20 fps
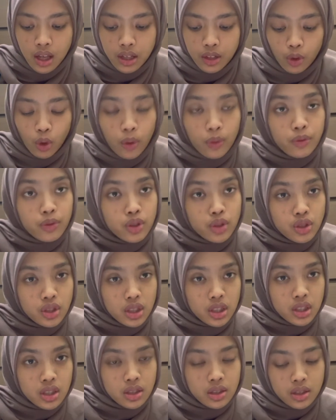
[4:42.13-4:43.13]

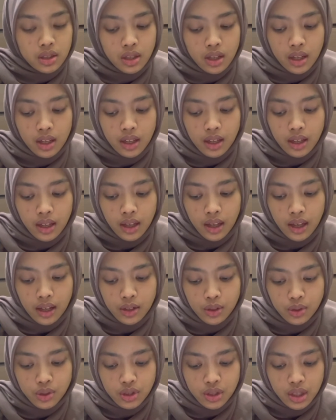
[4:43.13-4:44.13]
confusion,
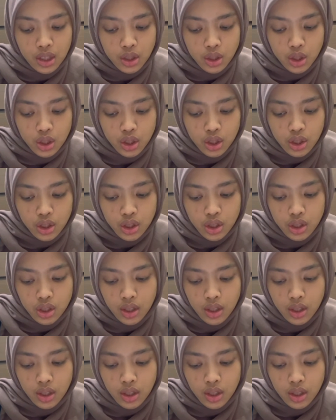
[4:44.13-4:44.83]
hallucination,